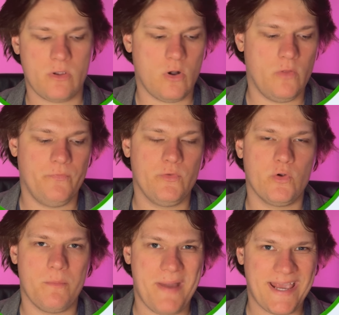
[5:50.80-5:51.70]
on
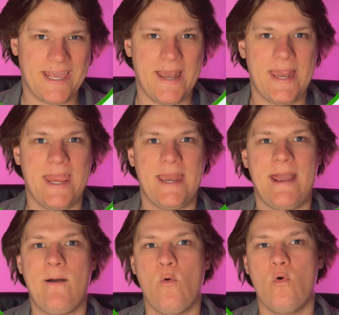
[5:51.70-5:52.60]
your backend
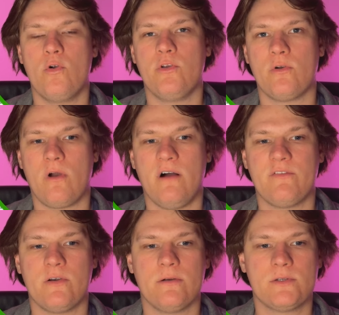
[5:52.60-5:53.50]
data or your
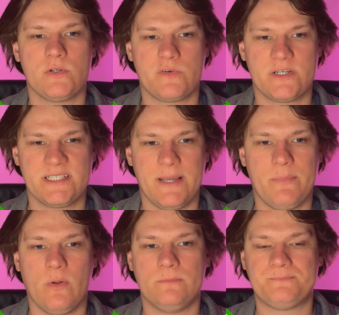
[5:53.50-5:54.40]
offer. So for
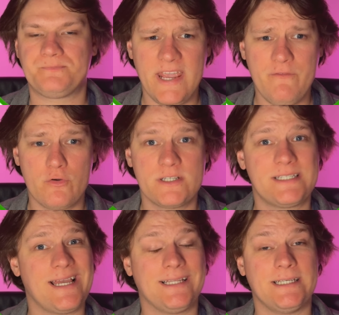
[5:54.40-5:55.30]
example, if we're
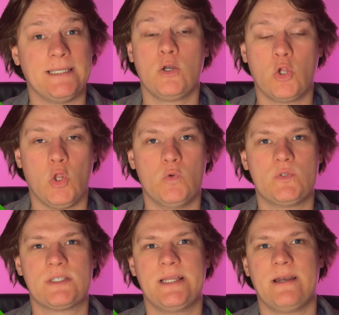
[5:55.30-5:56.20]
selling
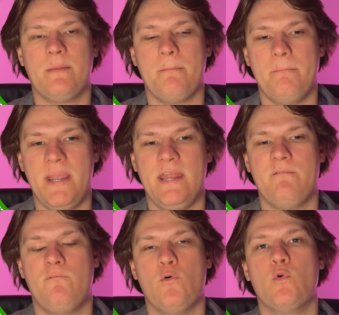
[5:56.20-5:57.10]
clothes that are made
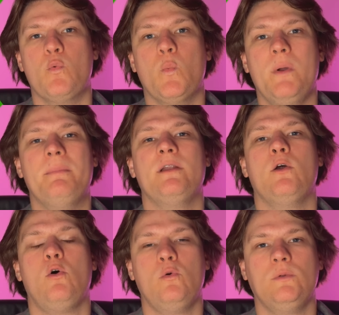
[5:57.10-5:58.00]
for women
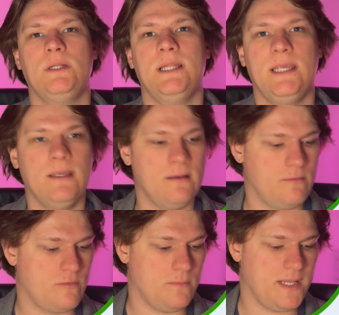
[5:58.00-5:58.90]
only
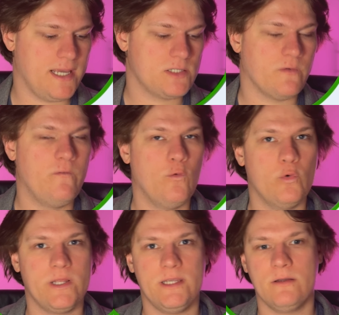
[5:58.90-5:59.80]
from the age of 40